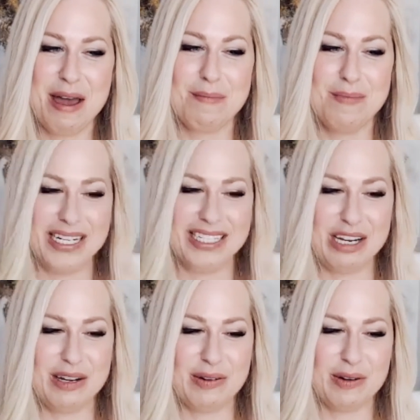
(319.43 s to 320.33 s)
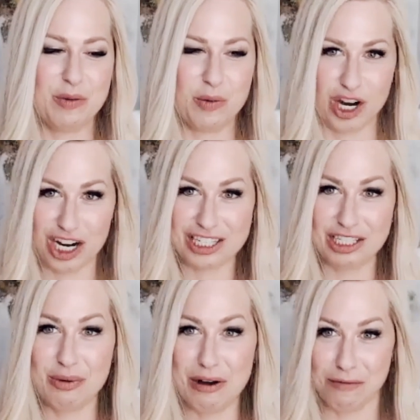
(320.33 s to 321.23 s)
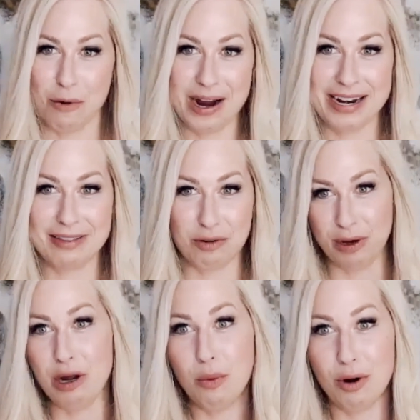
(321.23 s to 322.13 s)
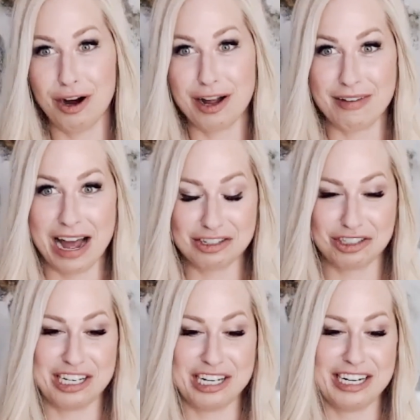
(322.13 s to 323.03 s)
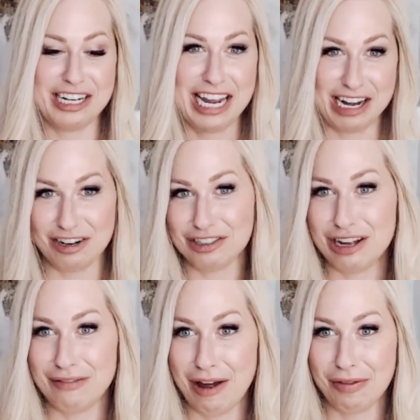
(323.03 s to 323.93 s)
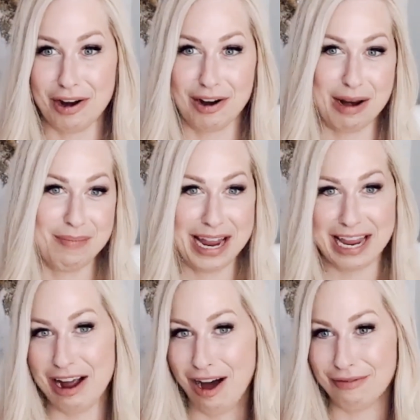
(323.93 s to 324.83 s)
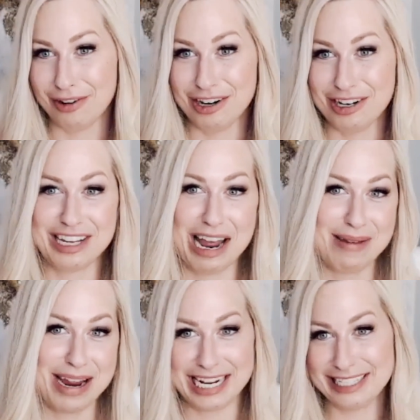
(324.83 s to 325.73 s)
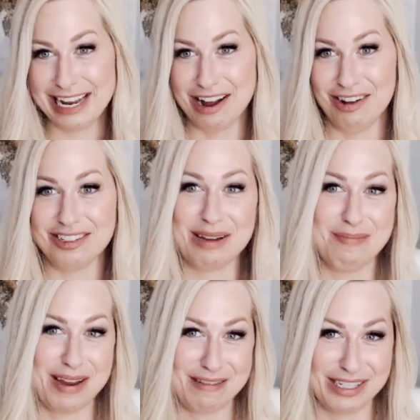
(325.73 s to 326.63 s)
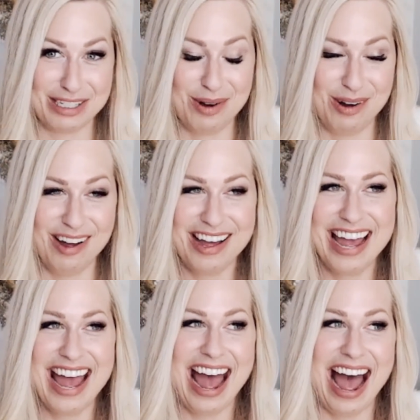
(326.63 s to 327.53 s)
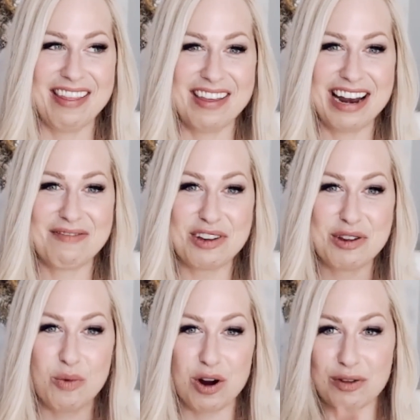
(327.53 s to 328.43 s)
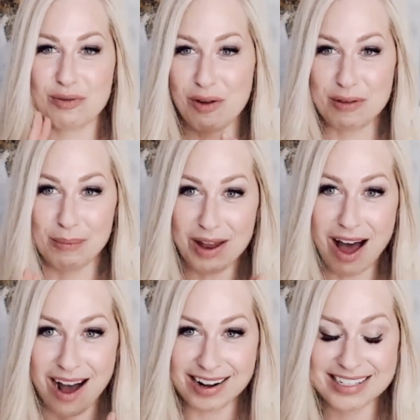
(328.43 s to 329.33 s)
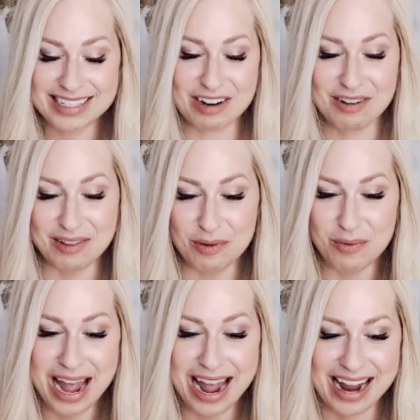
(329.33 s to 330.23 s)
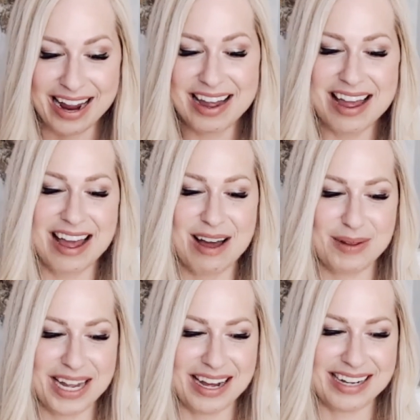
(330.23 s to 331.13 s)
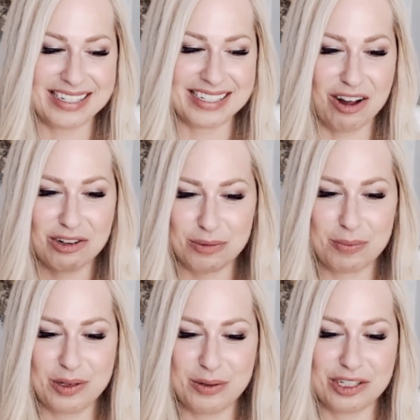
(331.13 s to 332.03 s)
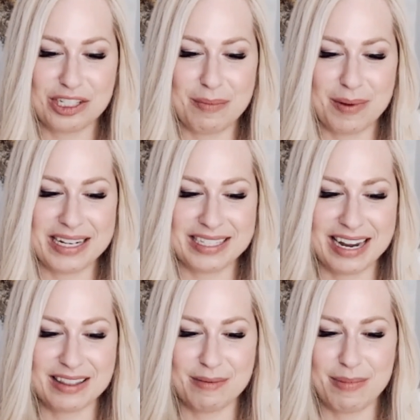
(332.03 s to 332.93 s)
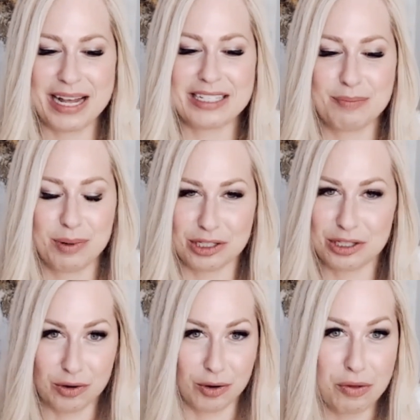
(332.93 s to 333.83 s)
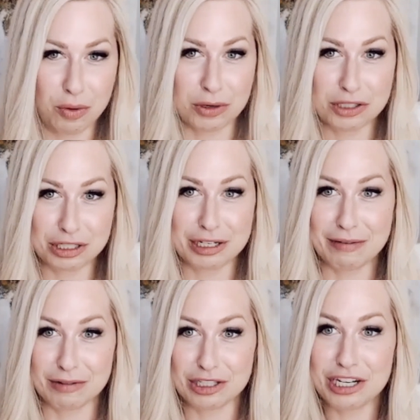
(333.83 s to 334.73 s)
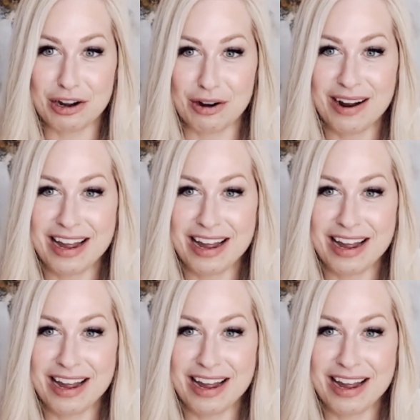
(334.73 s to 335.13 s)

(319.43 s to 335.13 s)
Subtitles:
busy work to avoid the real work of actually getting yourself out there and making offers and making sales and being visible. And then after you work through all the blocks that are in the way, because entrepreneurship is like the best personal growth course you could ever do,